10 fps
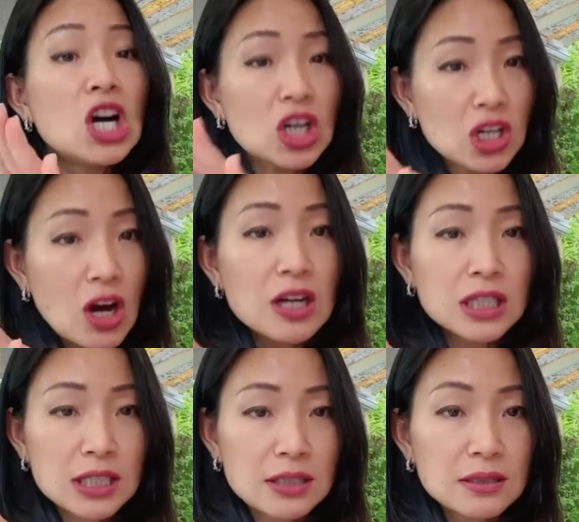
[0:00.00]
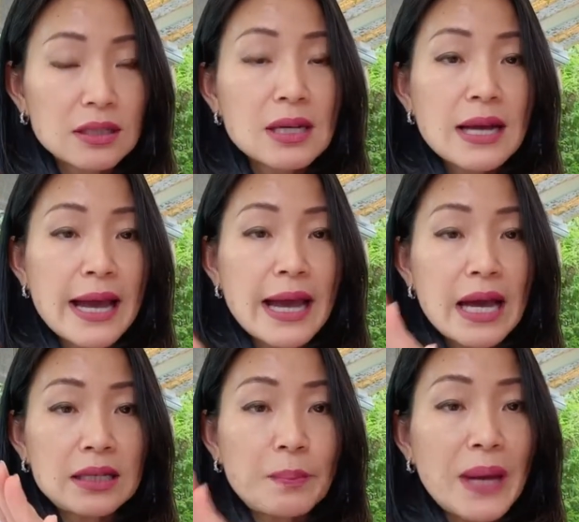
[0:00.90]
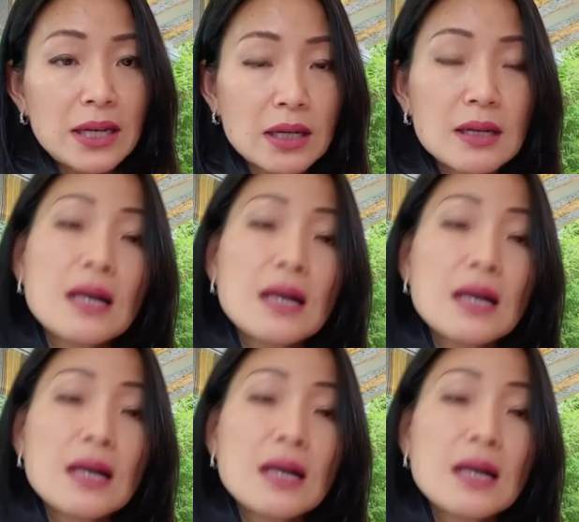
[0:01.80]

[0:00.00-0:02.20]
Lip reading: longer and better.